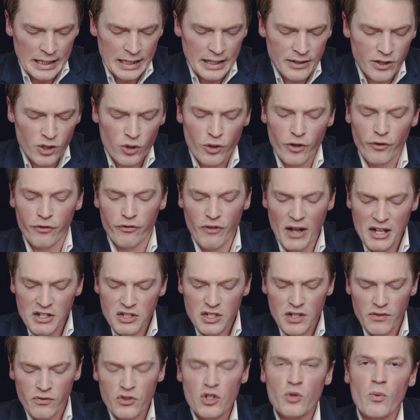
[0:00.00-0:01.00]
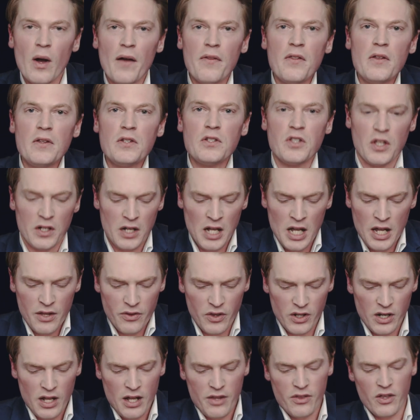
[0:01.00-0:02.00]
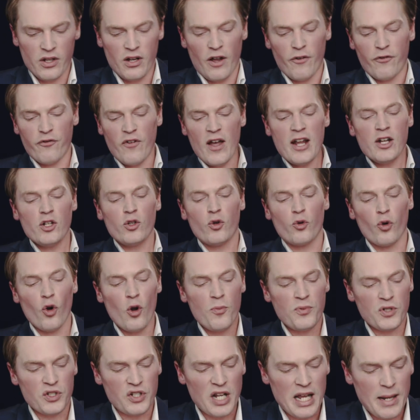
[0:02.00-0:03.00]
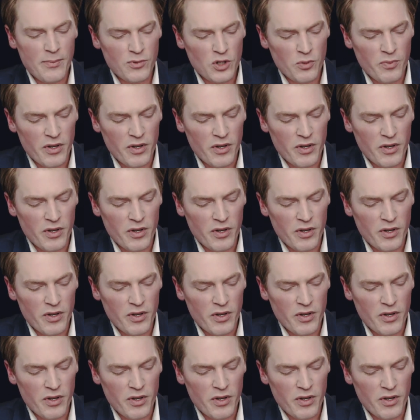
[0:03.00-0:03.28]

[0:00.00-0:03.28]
that are offensive to others, that offend groups deemed to